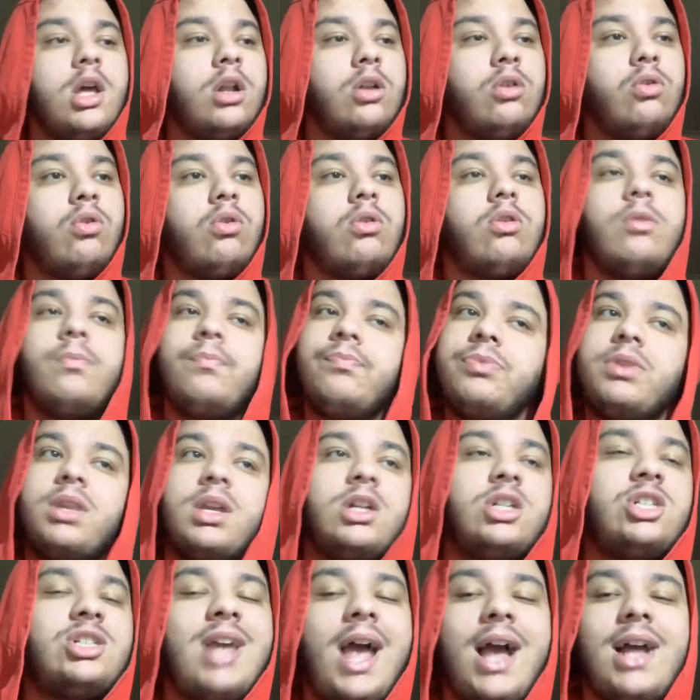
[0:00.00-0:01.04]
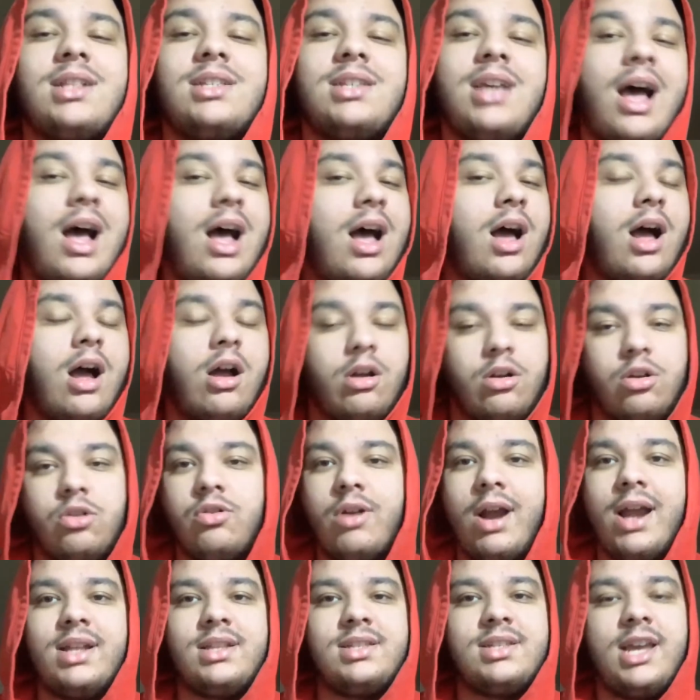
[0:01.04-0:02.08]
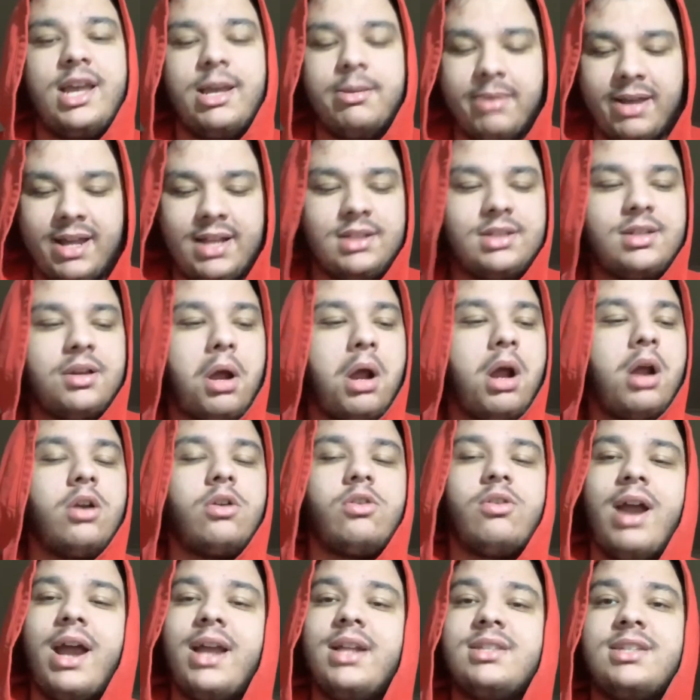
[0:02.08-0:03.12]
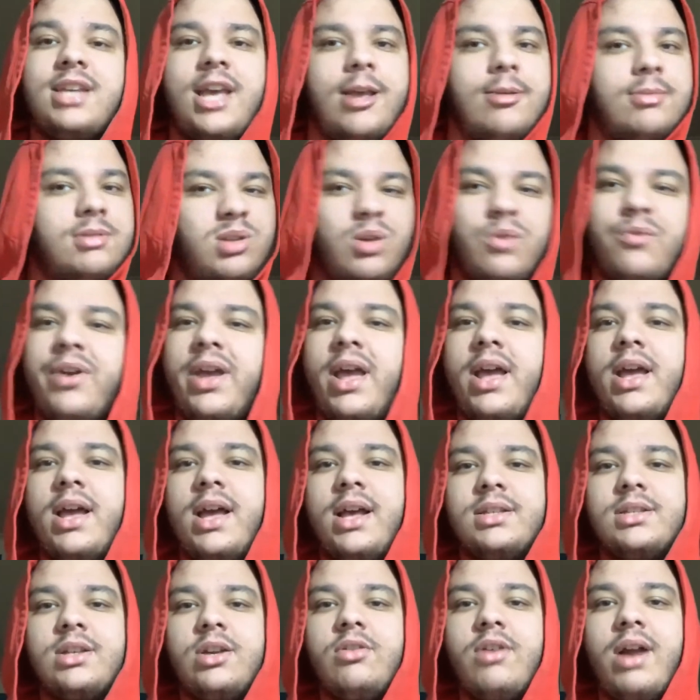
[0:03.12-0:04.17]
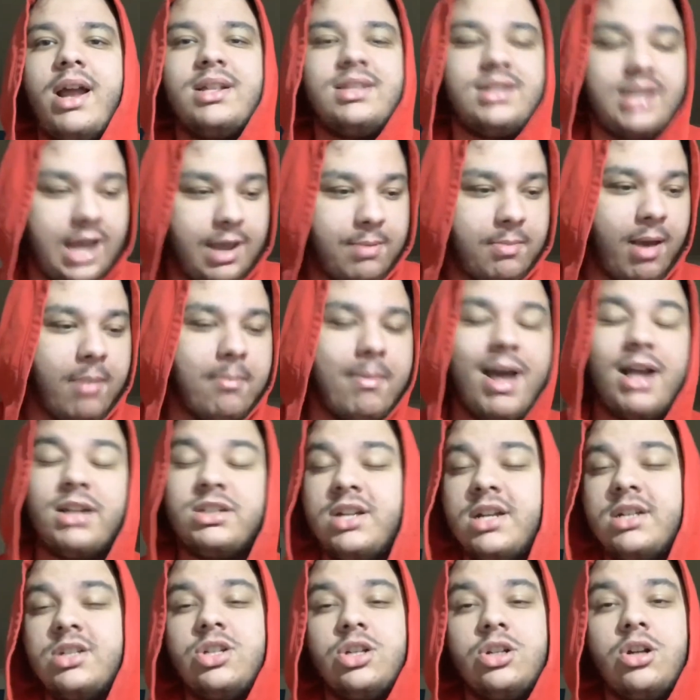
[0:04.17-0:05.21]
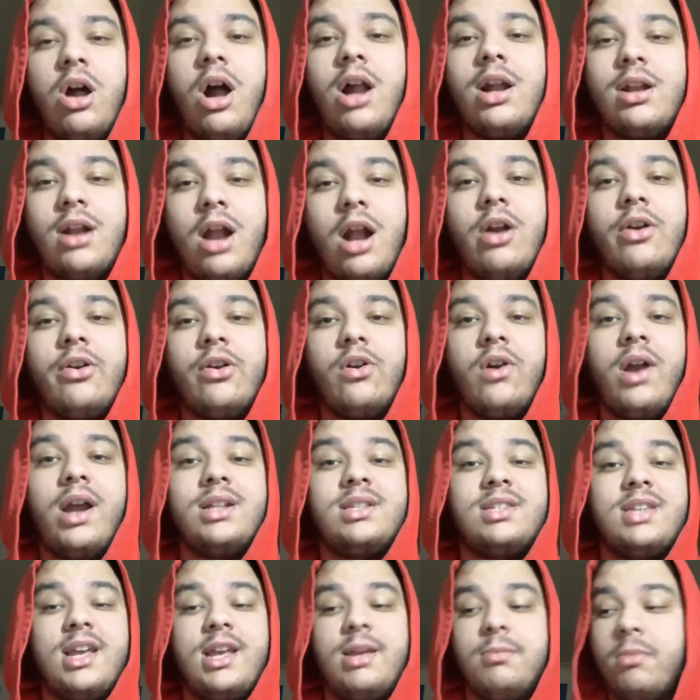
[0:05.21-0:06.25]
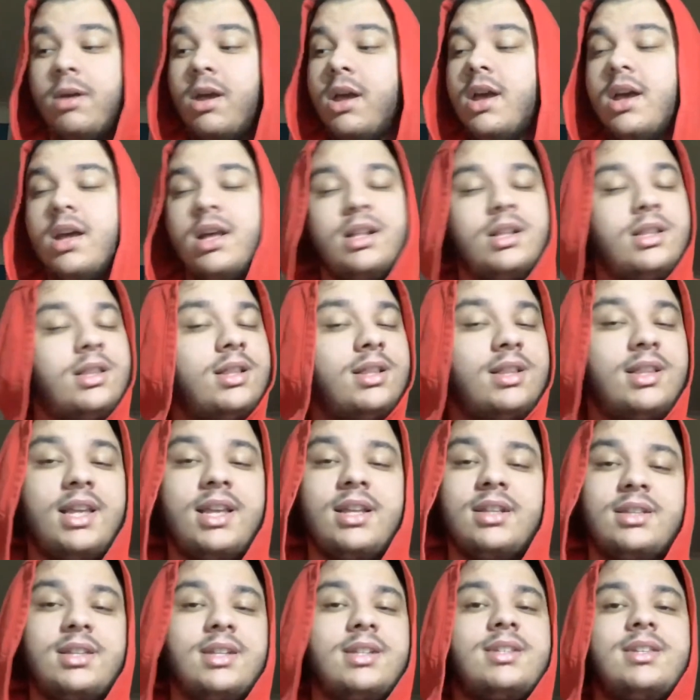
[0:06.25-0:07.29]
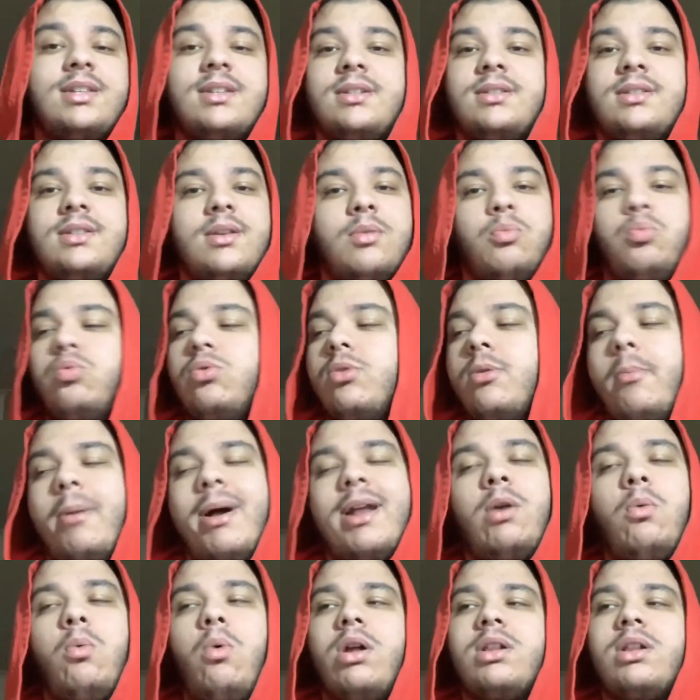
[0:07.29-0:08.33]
Look, Shaktar are a great team. Inter are a great team. Sevilla is a great team. And Manchester United are a great team. This is, no matter what